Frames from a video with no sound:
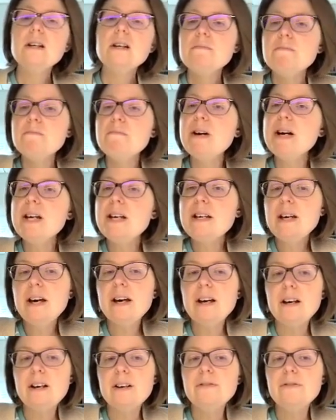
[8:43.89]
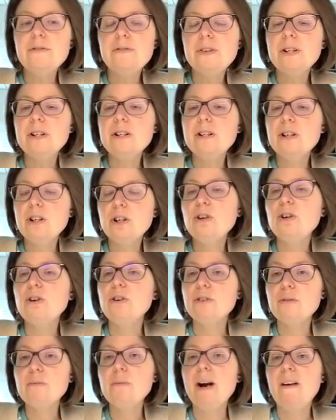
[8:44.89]
may have
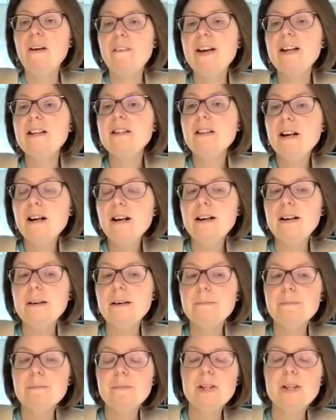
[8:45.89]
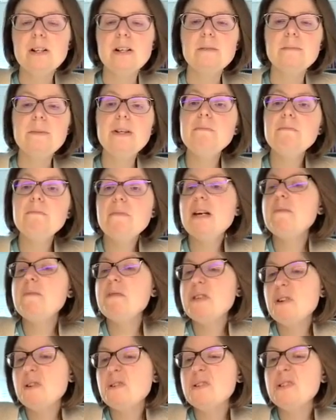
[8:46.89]
occurred around that time, and
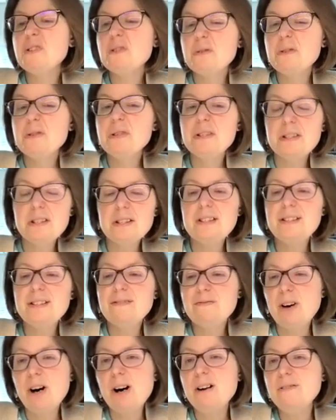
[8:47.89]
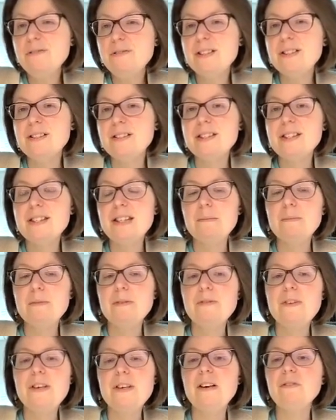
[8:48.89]
maybe also is involved in some
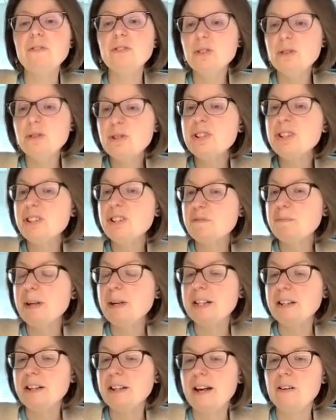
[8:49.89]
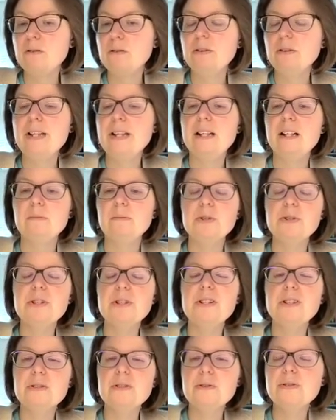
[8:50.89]
of the evolution of bilateral animals,
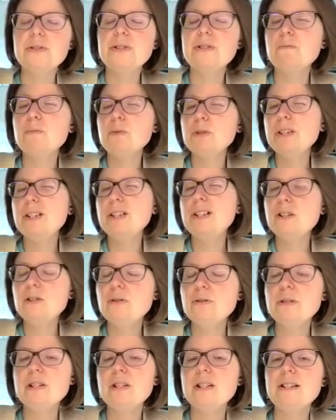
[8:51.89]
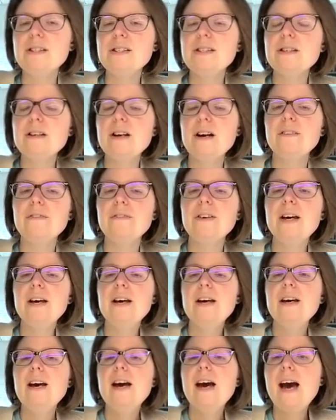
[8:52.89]
because there's some really interesting stuff
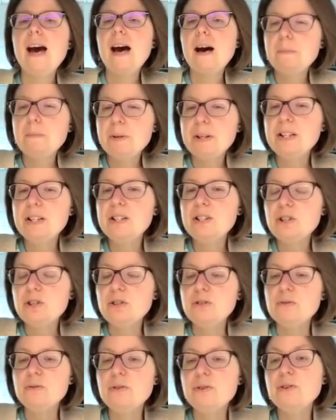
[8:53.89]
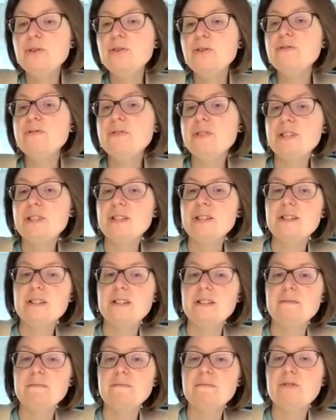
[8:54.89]
happening to the nervous
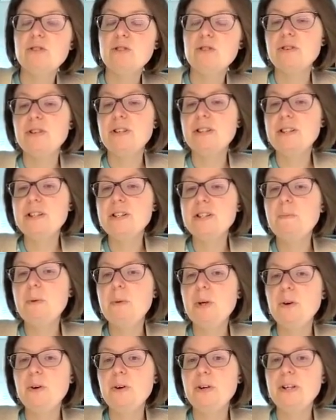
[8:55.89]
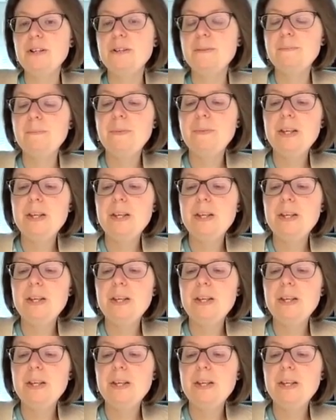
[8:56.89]
system during this period.